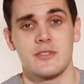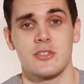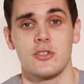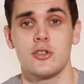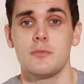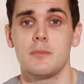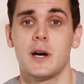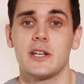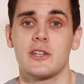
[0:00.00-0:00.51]
so
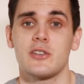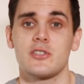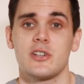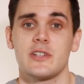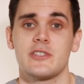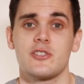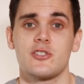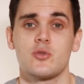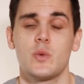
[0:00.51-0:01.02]
you might
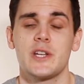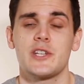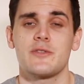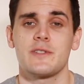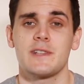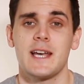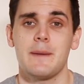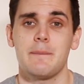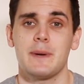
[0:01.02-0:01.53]
decide to switch
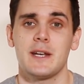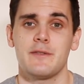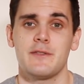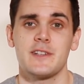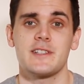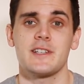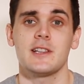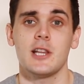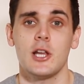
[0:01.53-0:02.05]
for that
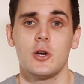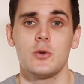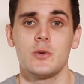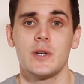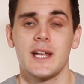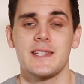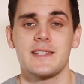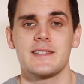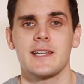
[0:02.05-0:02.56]
benefit
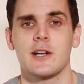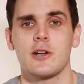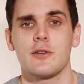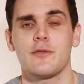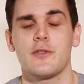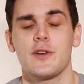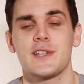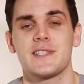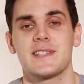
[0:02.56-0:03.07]
alone and
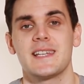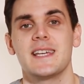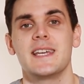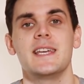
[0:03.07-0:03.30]
sacrifice the